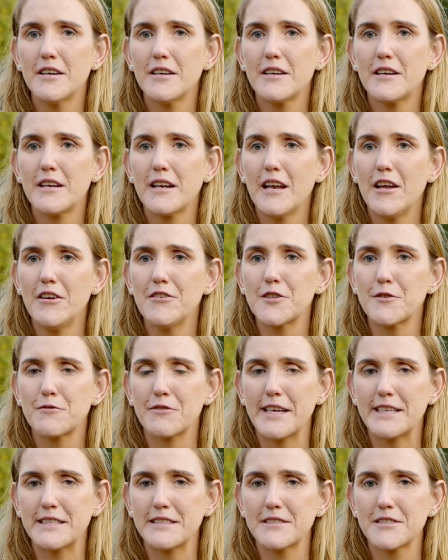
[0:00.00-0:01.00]
close
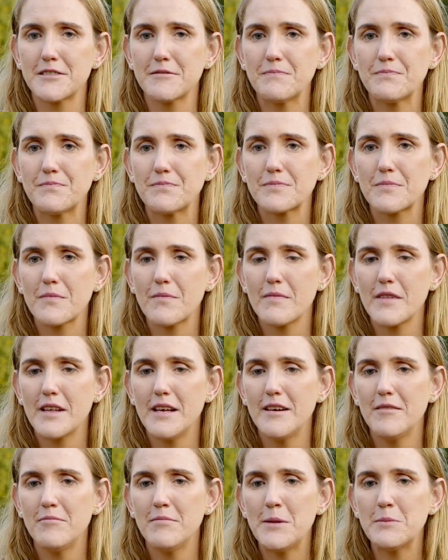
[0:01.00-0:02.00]
friends,
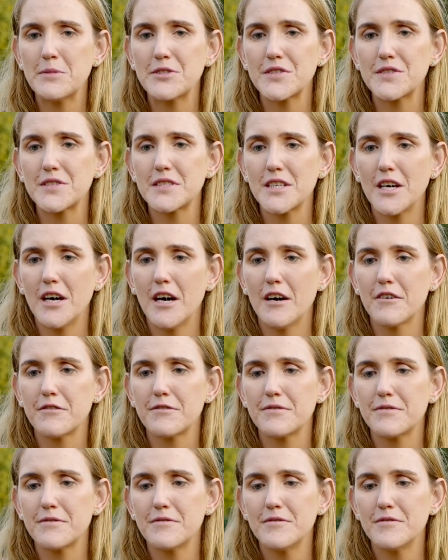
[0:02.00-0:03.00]
members of staff,
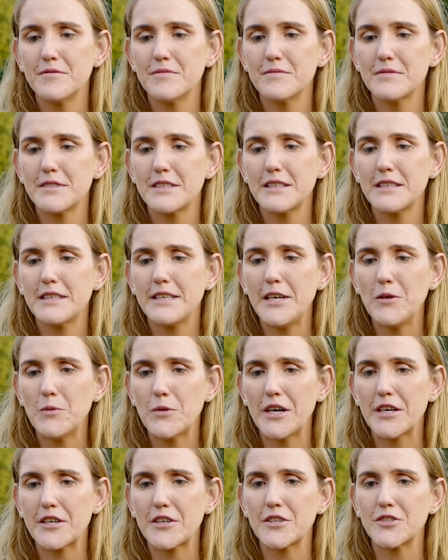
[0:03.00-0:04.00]
key
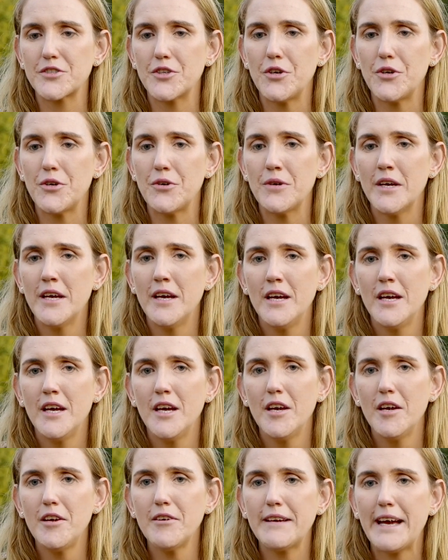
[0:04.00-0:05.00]
workers who
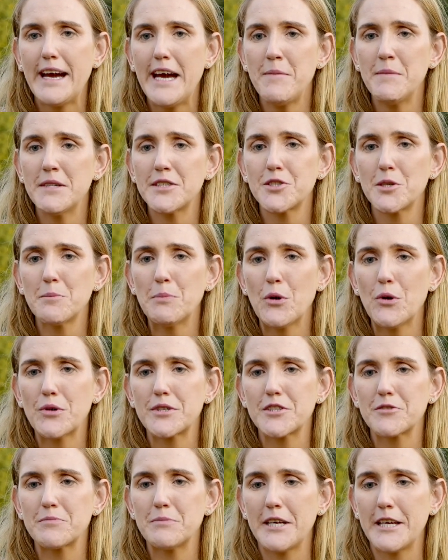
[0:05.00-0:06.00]
came and
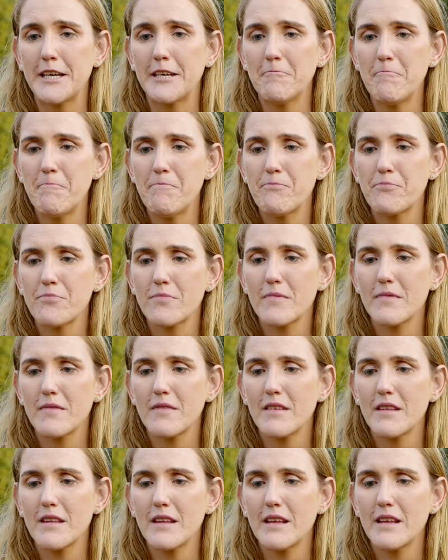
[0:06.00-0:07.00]
supported me.
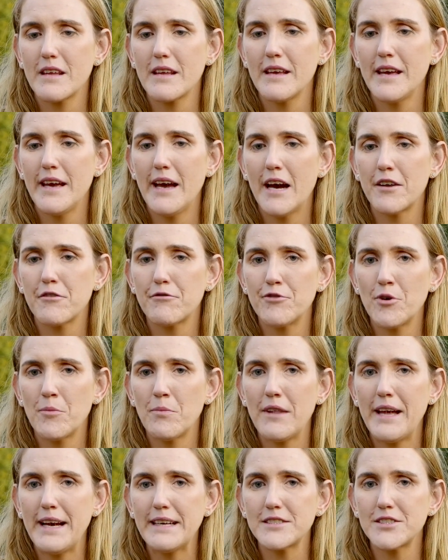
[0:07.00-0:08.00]
And from
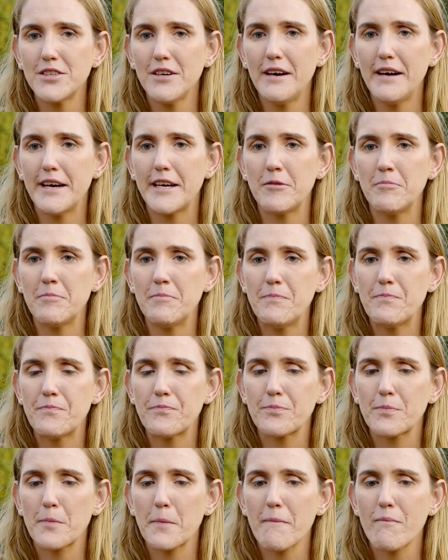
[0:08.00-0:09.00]
that time,
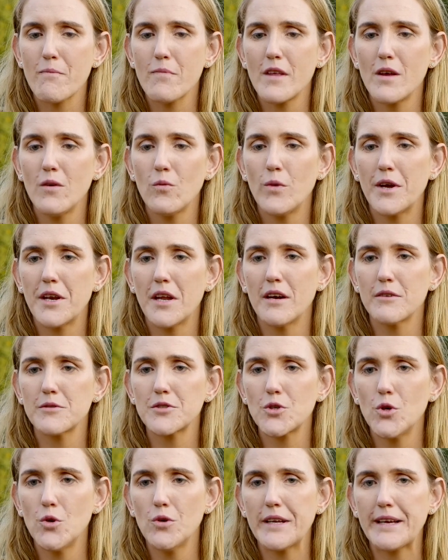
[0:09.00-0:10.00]
when I was
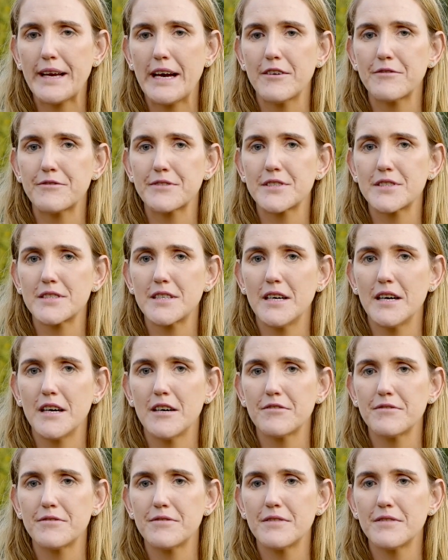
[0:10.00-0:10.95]
calling out for staff,